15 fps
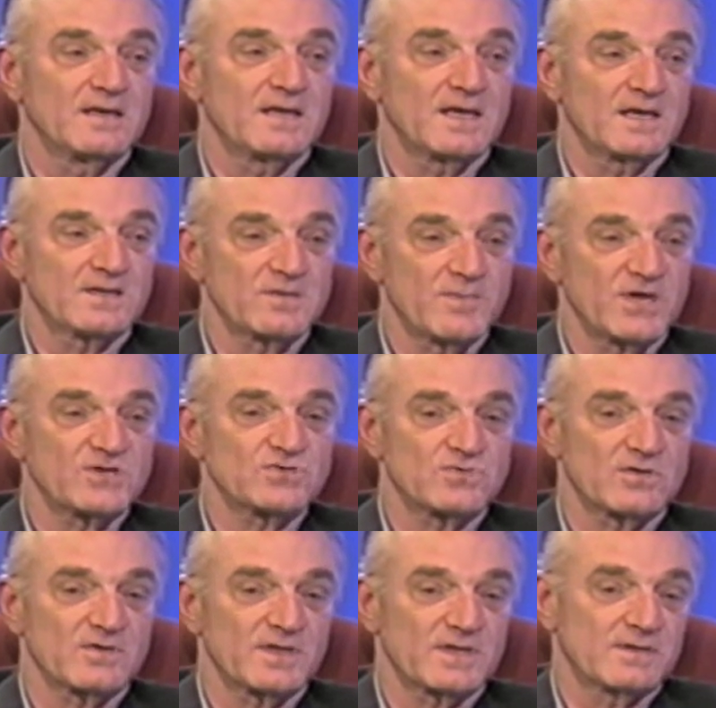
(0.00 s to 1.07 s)
to make
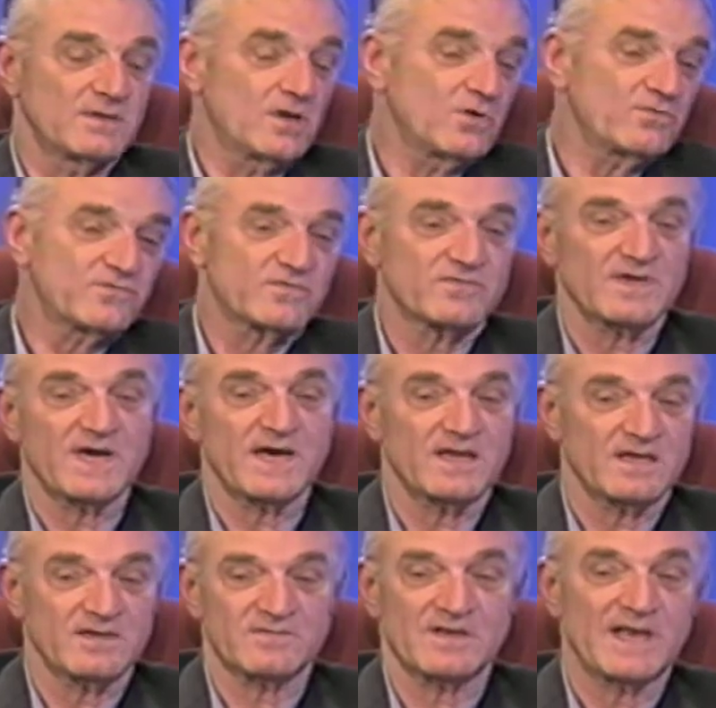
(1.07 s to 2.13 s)
sure that no
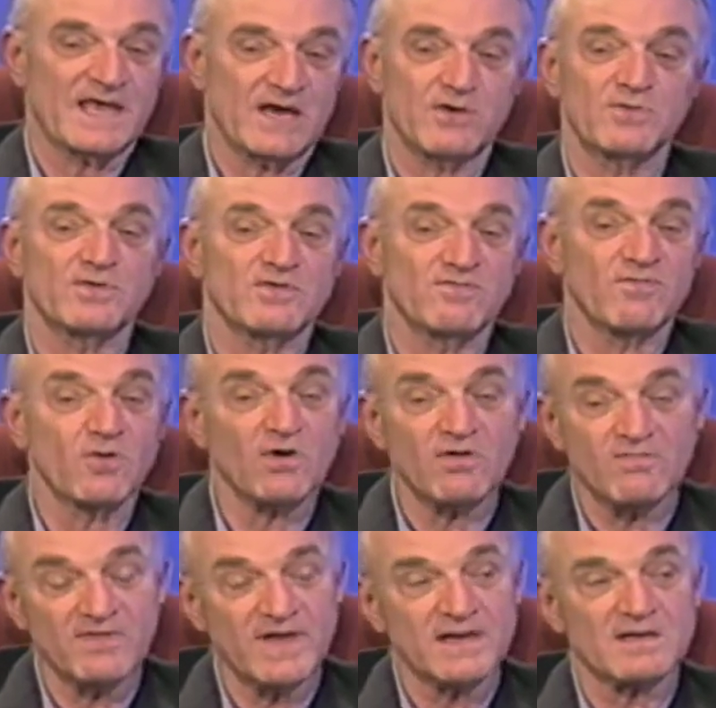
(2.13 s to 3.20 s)
society is allowed to
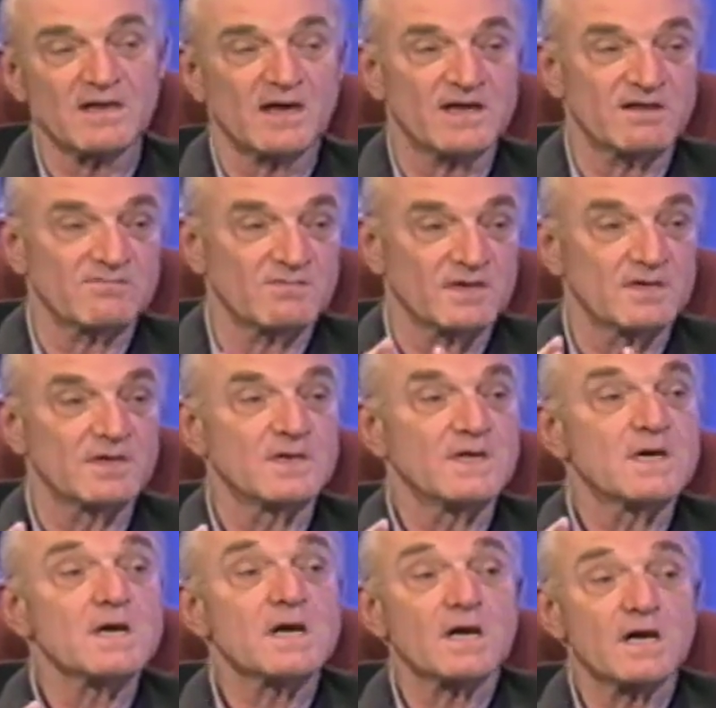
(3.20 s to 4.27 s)
evolve that kind of a
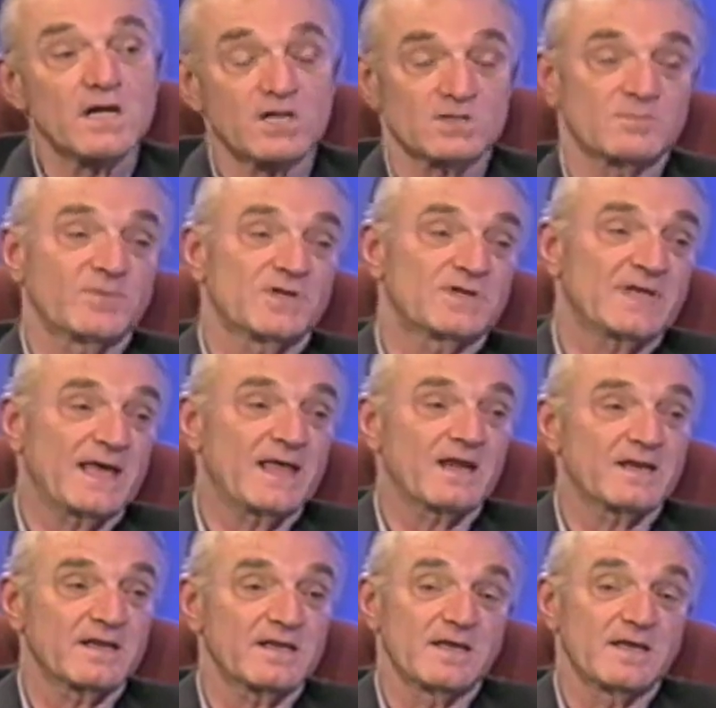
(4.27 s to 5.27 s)
cult mentality.